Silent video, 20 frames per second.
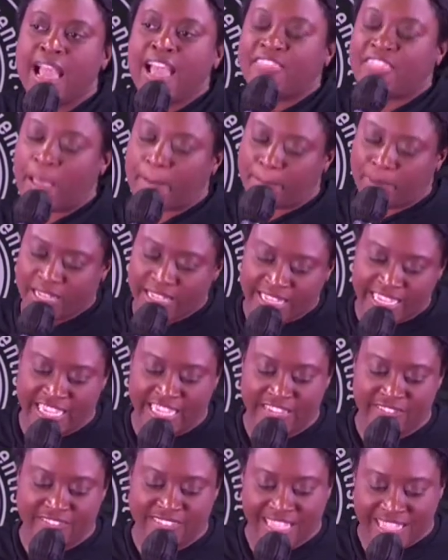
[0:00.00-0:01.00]
that
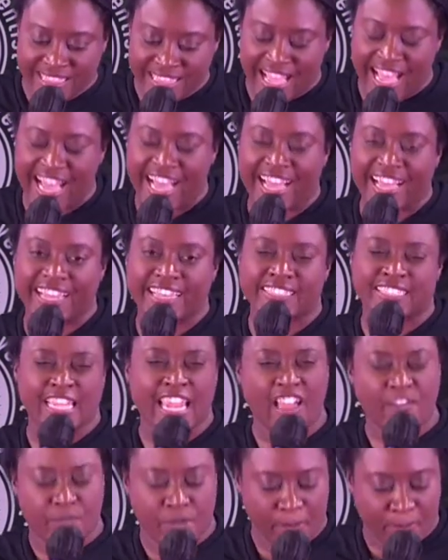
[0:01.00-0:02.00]
believes the lies that
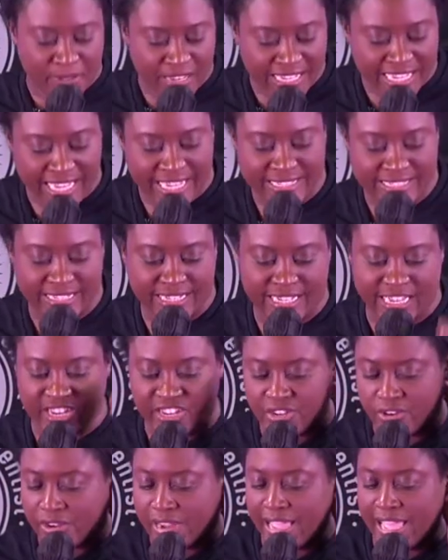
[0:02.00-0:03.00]
have been planted in
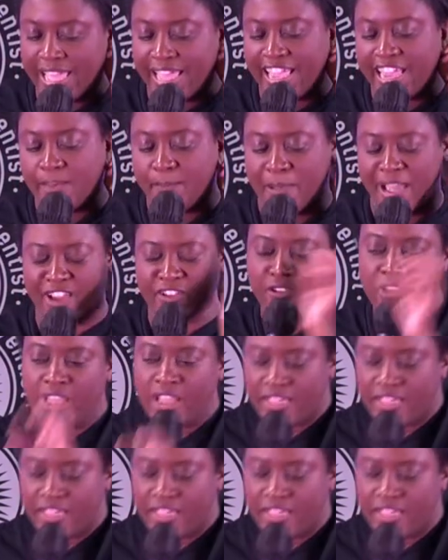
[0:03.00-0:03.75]
your head by